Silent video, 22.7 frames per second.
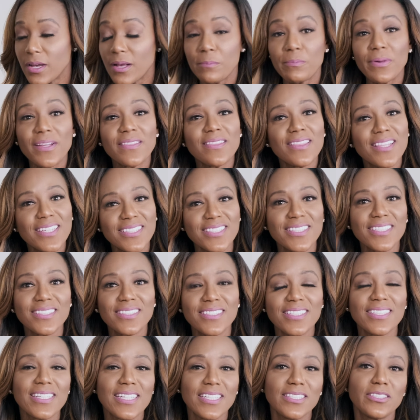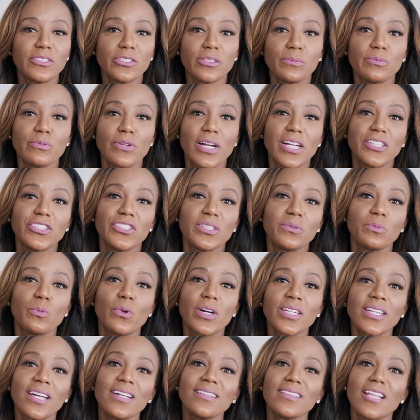But this is an Easter brunch, and
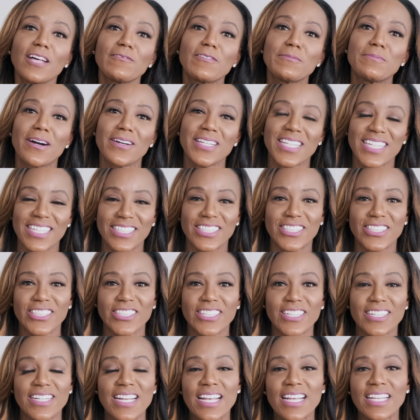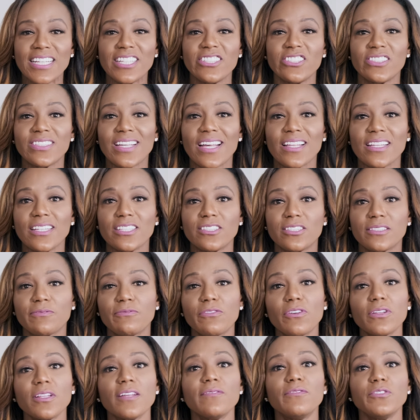what I love about Easter is that it's
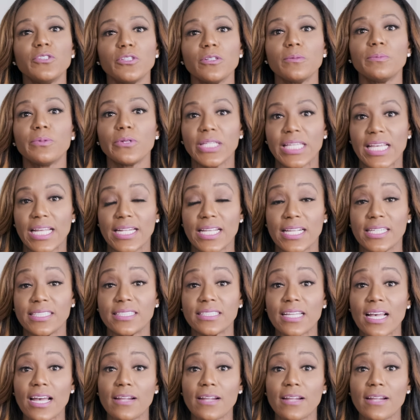full of new beginnings.